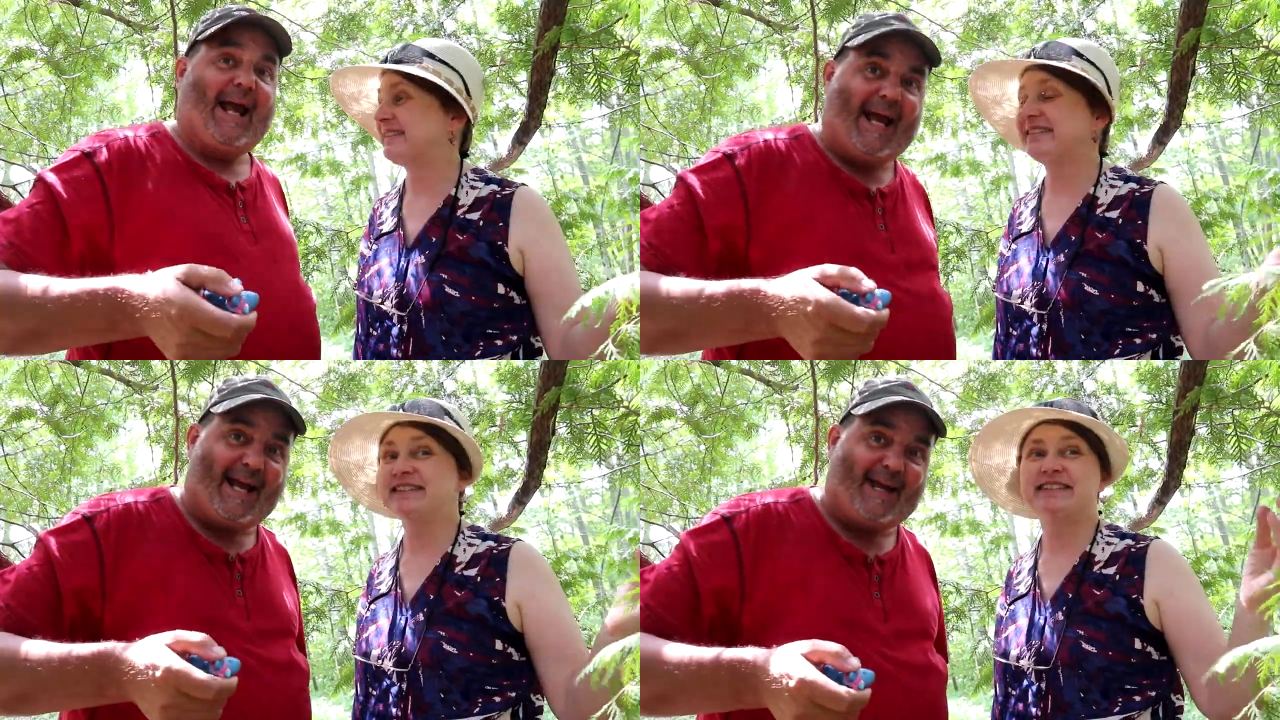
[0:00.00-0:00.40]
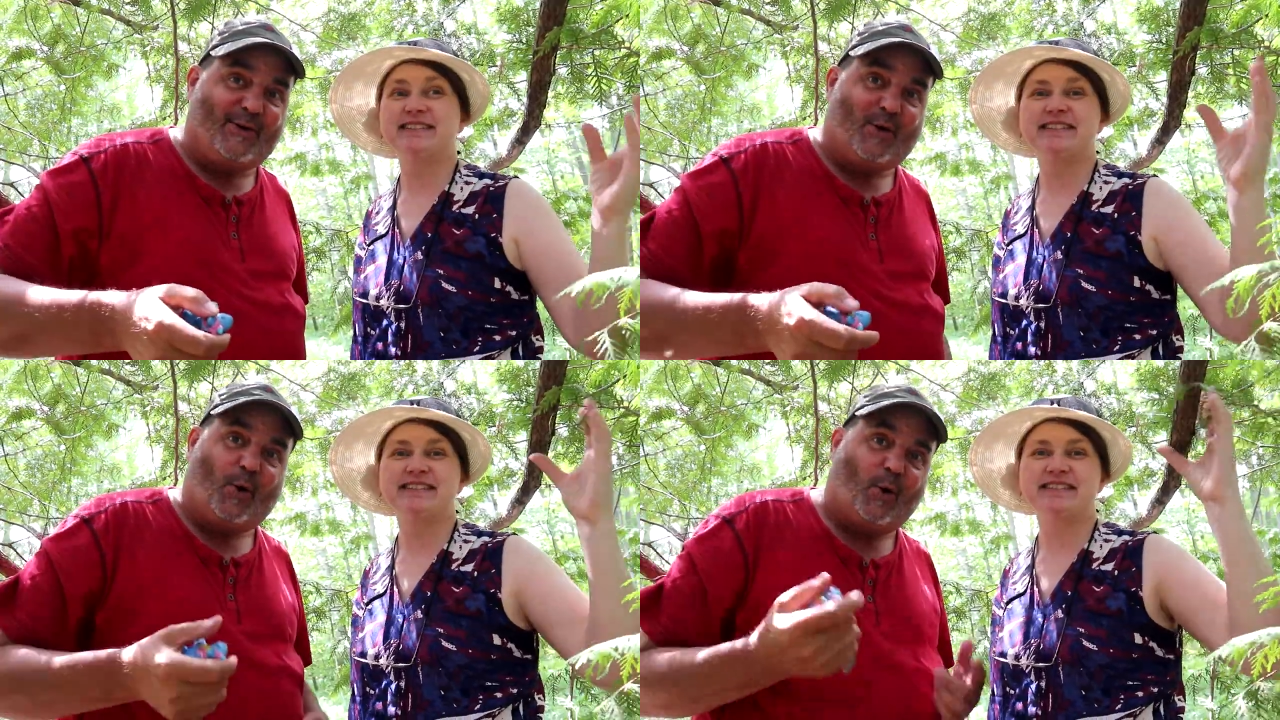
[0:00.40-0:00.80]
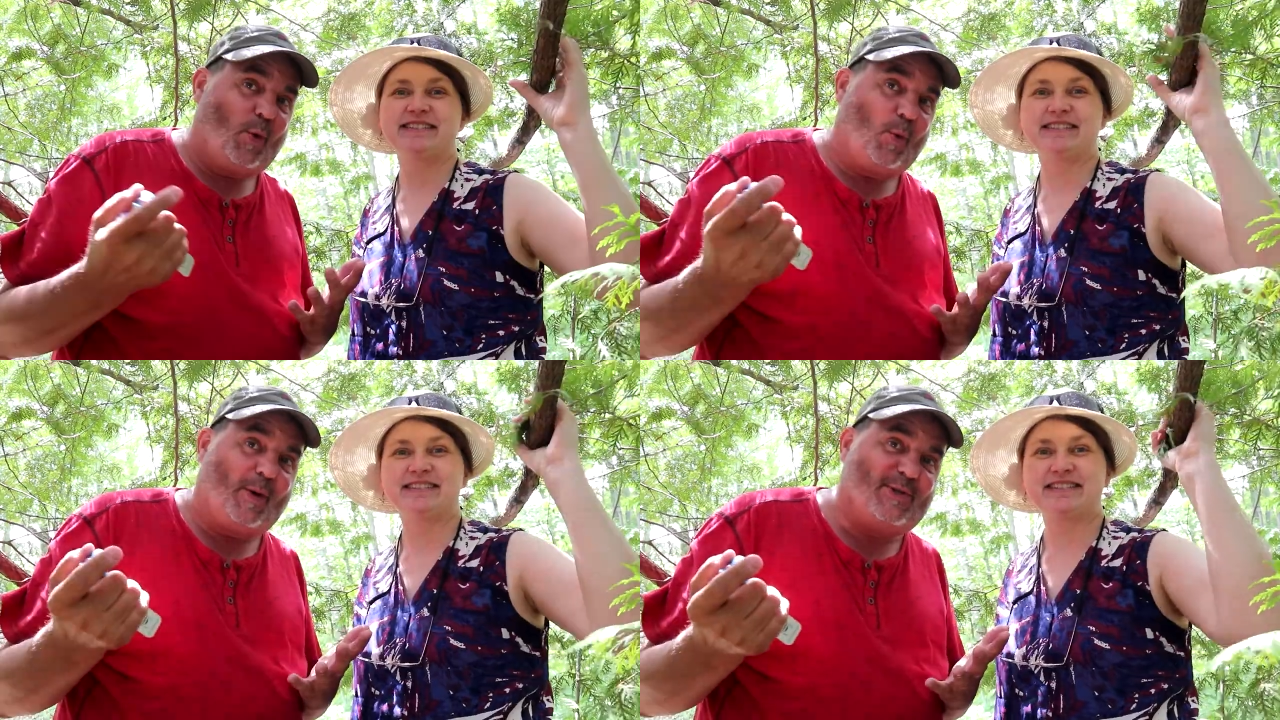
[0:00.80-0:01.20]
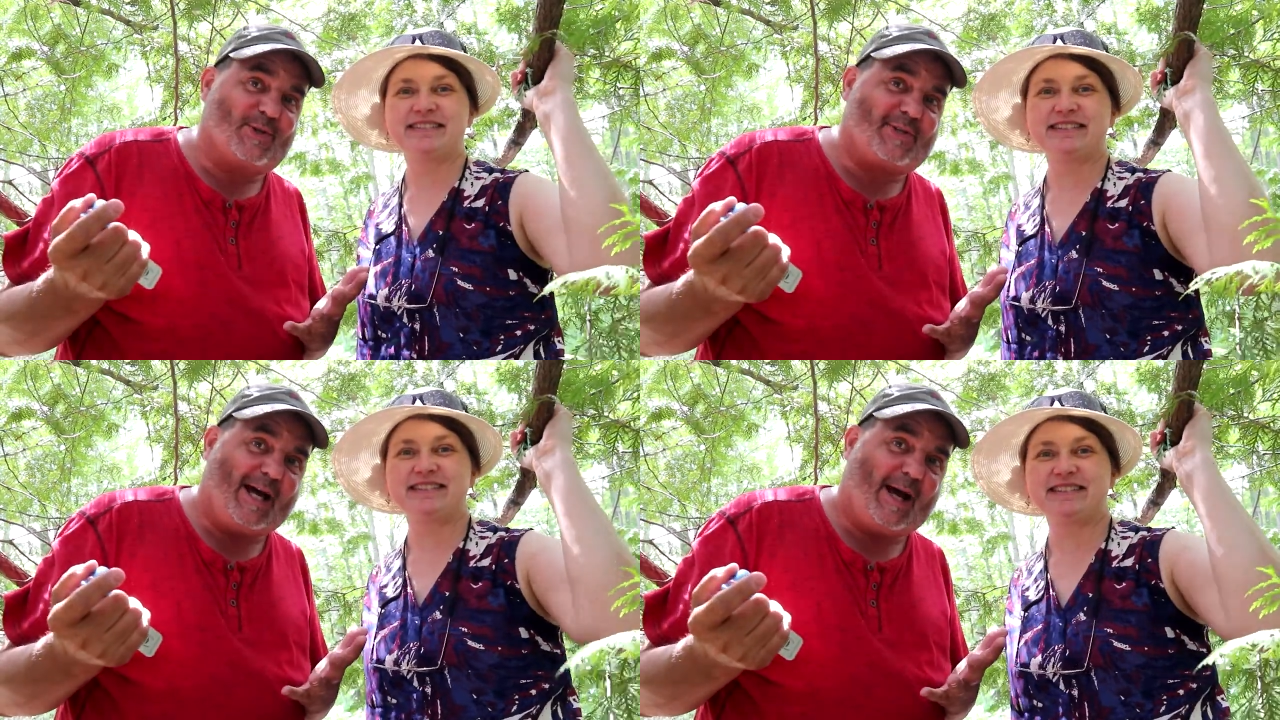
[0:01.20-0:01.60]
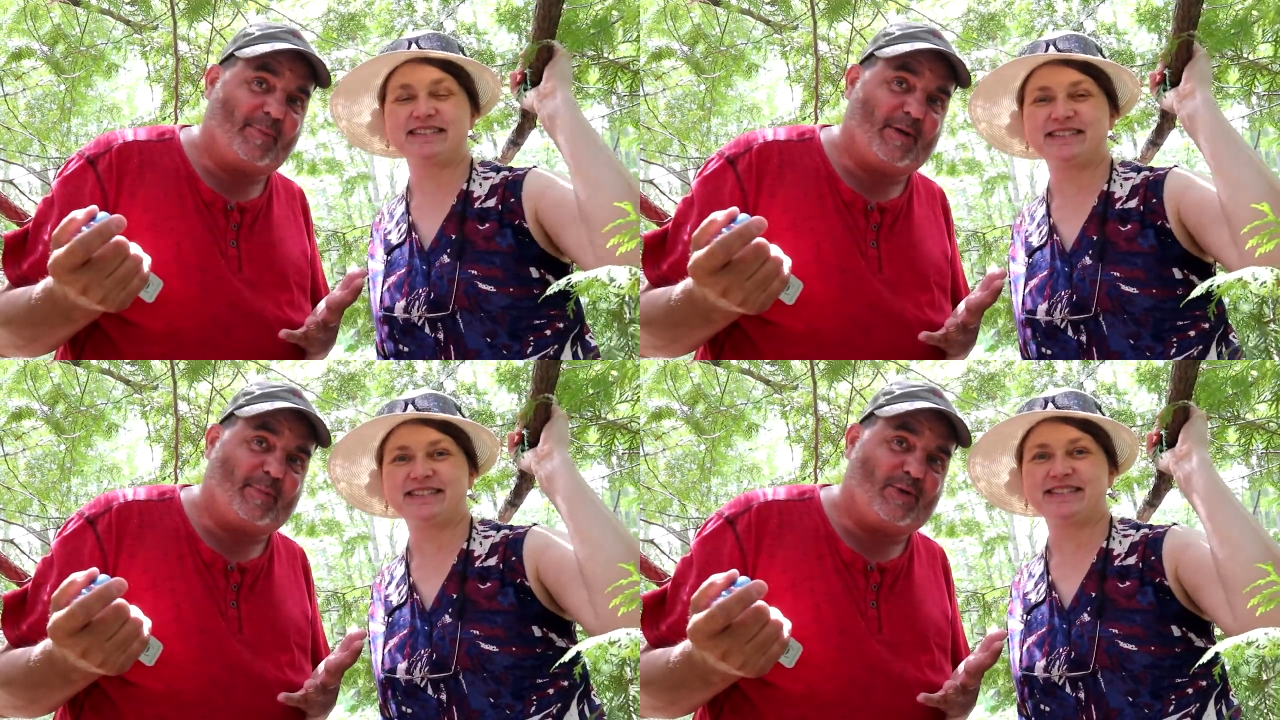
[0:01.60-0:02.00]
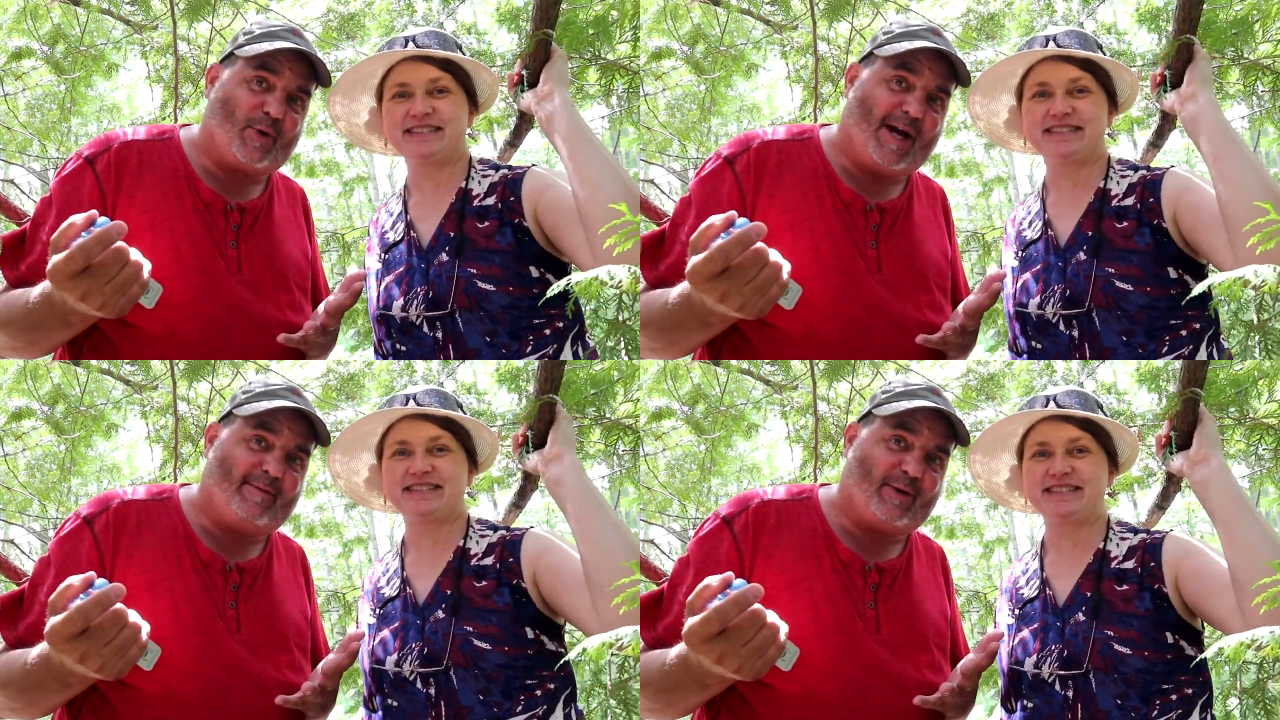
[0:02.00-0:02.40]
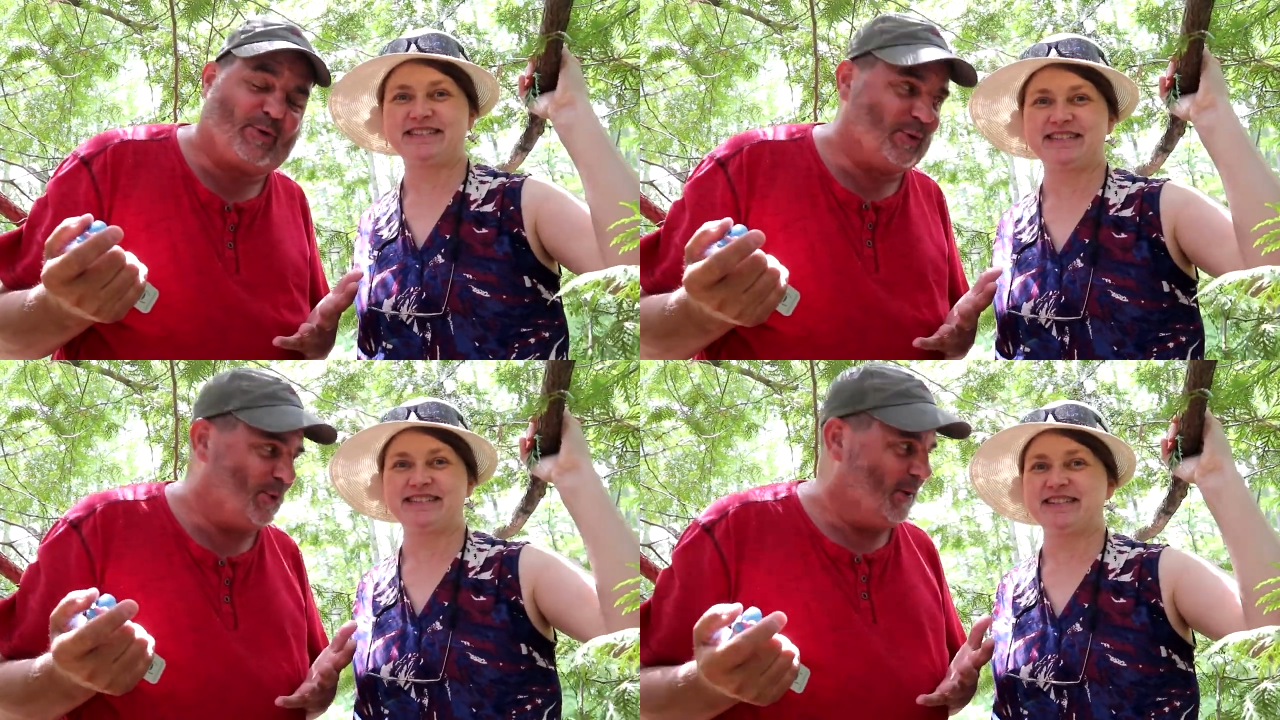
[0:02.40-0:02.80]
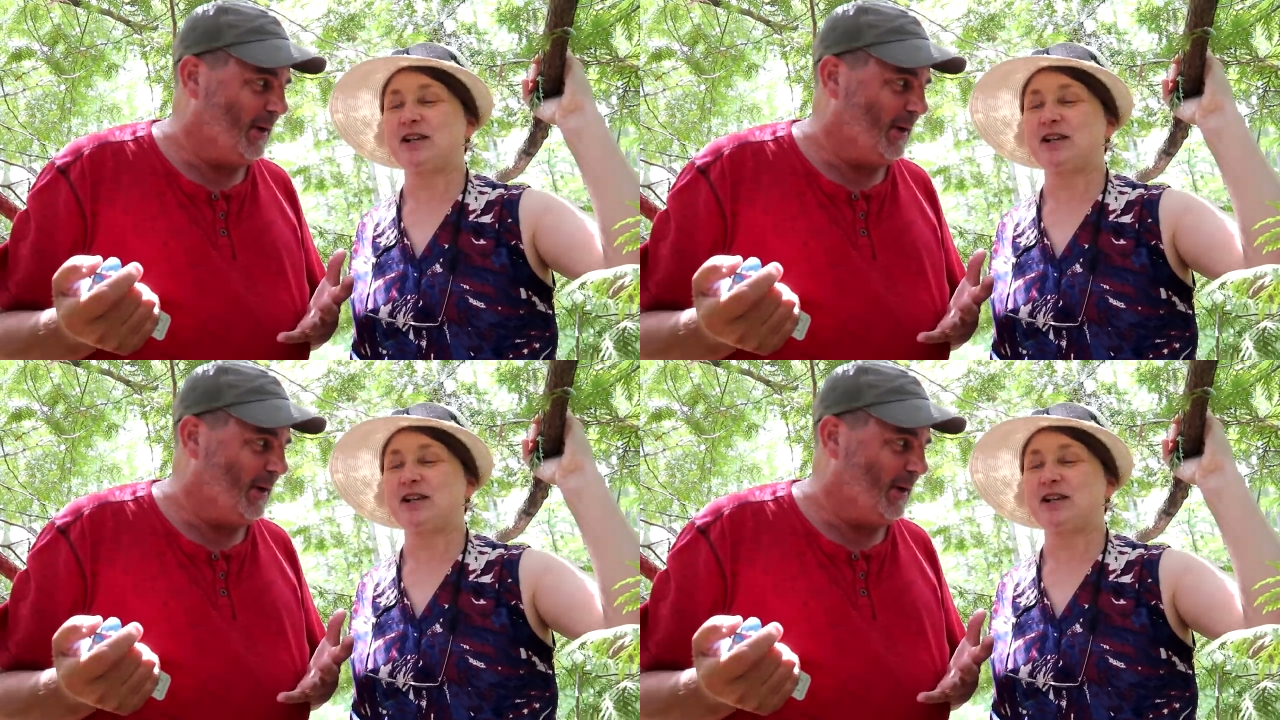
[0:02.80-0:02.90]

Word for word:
Speaker 1: And we just happened to be driving through